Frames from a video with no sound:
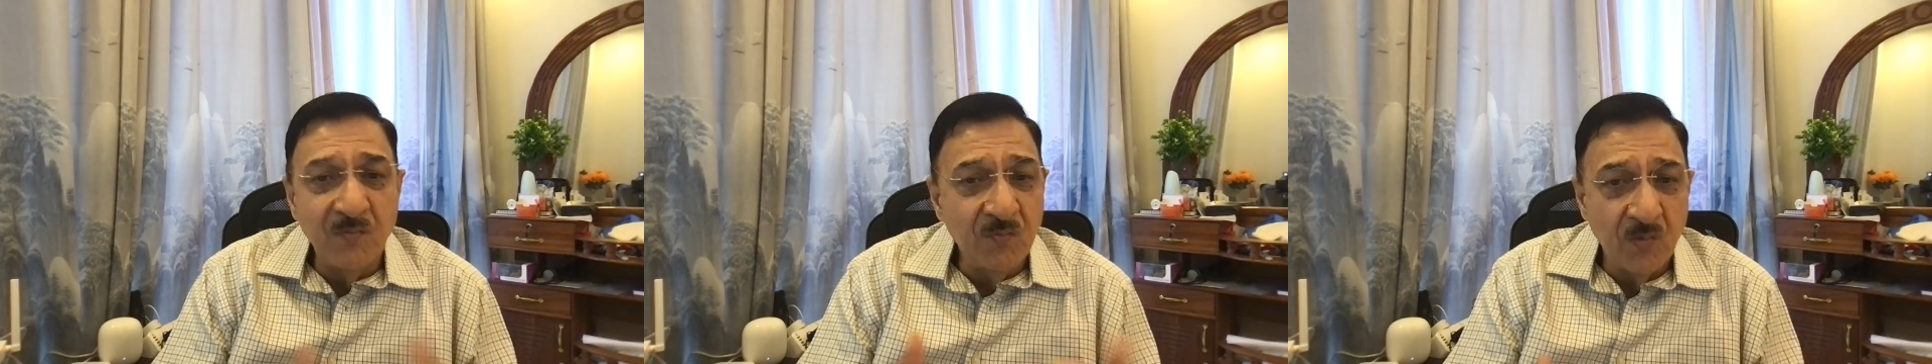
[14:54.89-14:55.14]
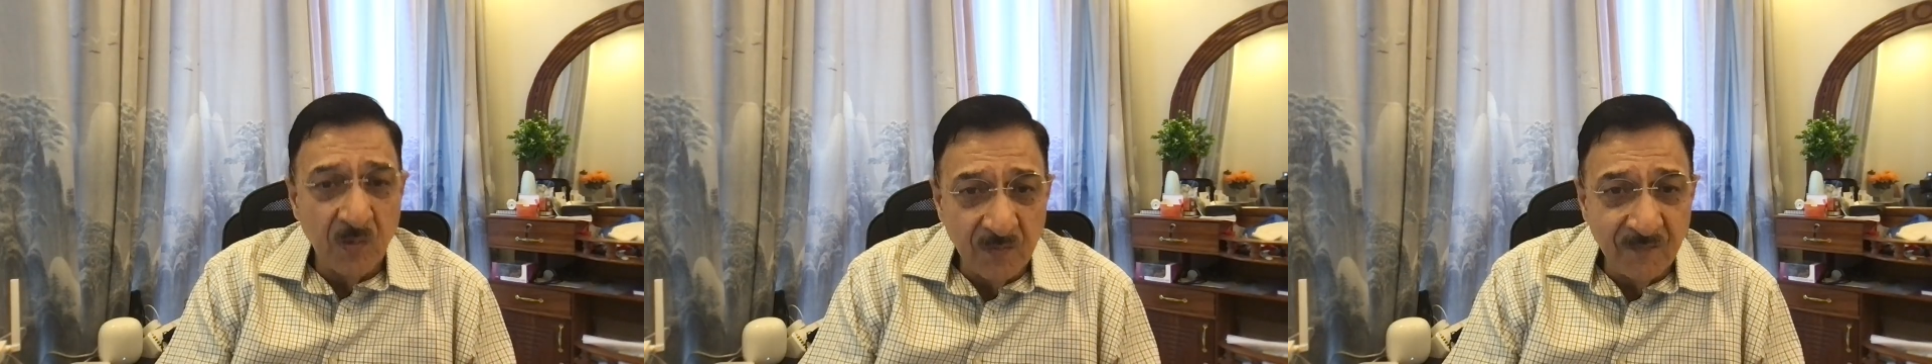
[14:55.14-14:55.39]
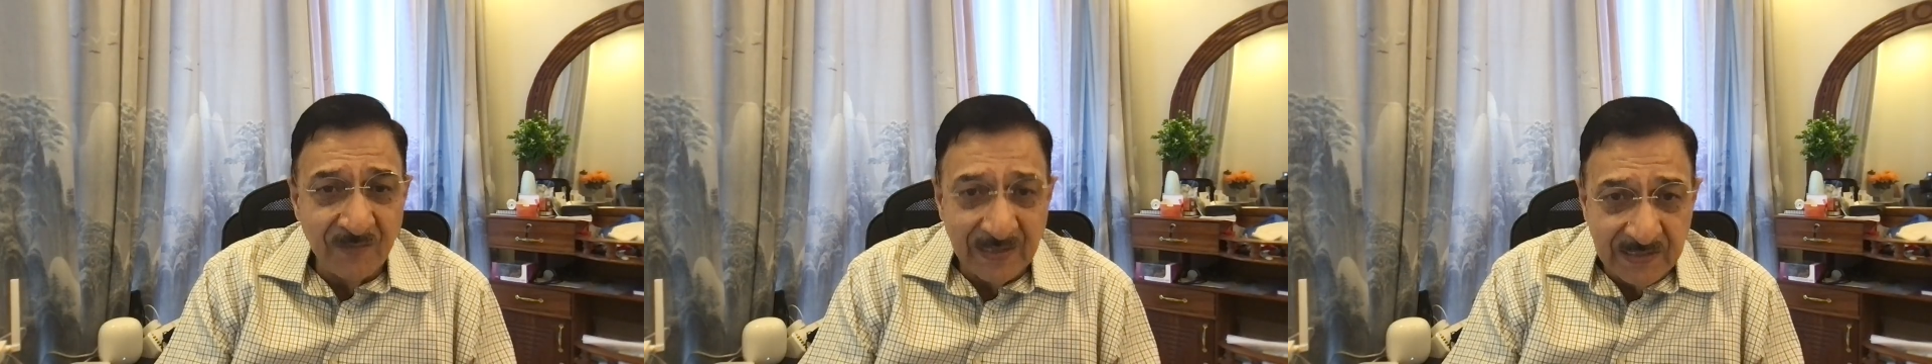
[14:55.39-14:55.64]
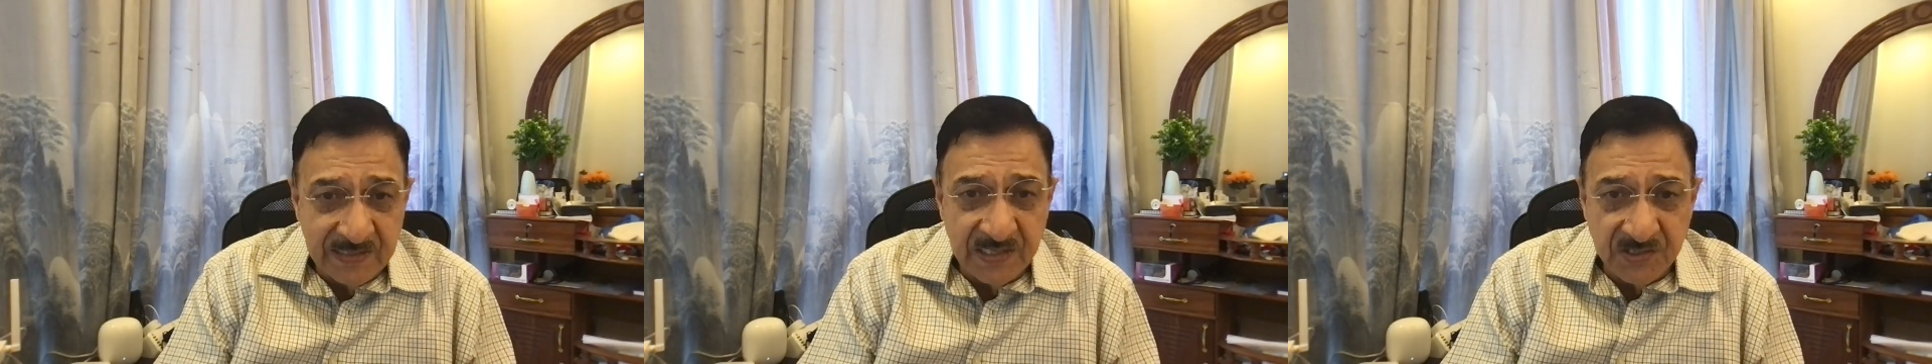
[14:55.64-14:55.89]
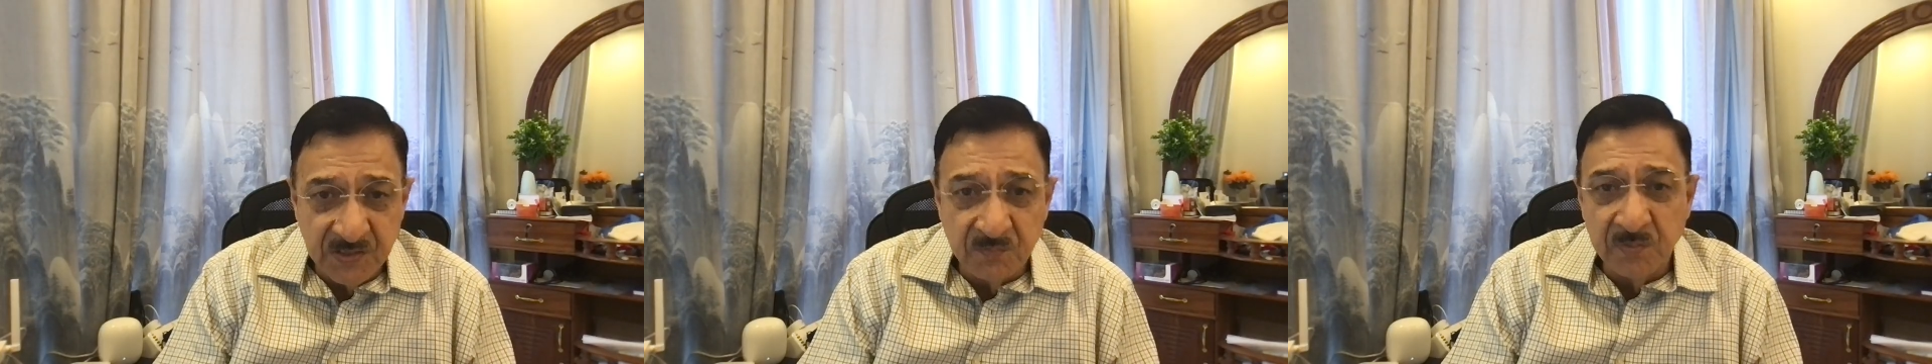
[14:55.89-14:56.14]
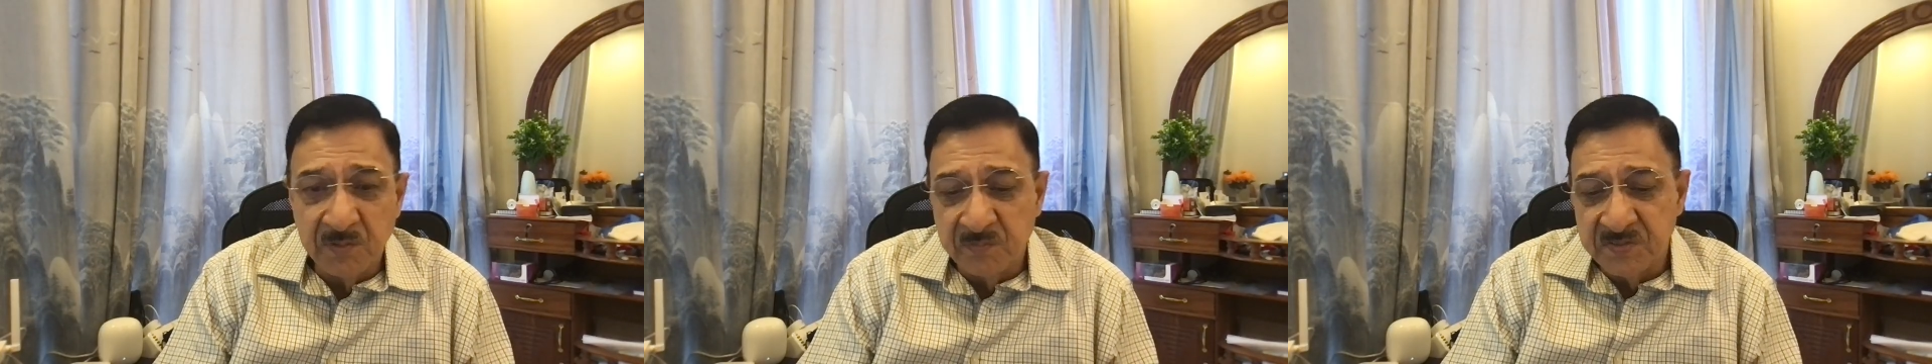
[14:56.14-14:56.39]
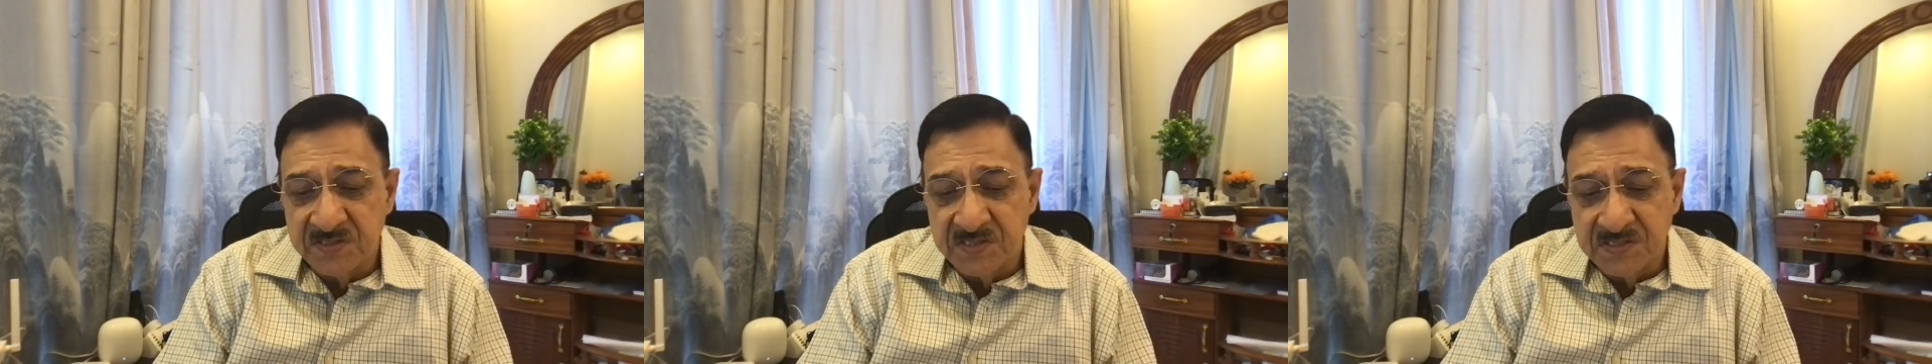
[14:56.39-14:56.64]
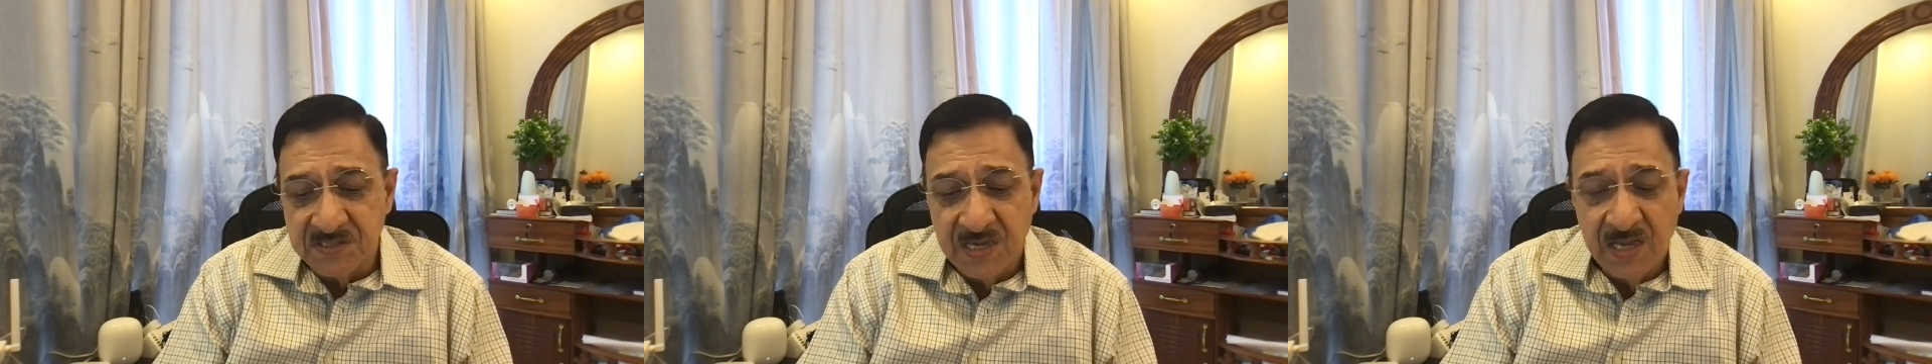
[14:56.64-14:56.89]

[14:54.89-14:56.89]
for validation purposes,